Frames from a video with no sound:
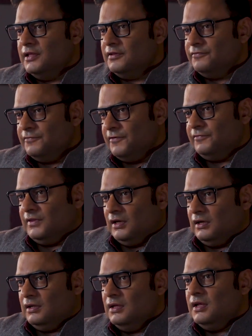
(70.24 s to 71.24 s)
And the 5th
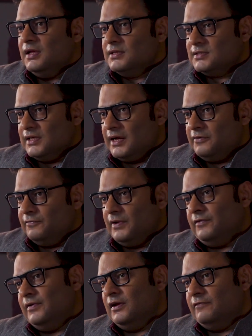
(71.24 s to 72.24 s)
year is that
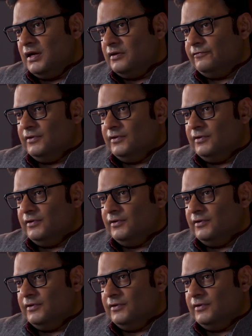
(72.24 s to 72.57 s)
when we invite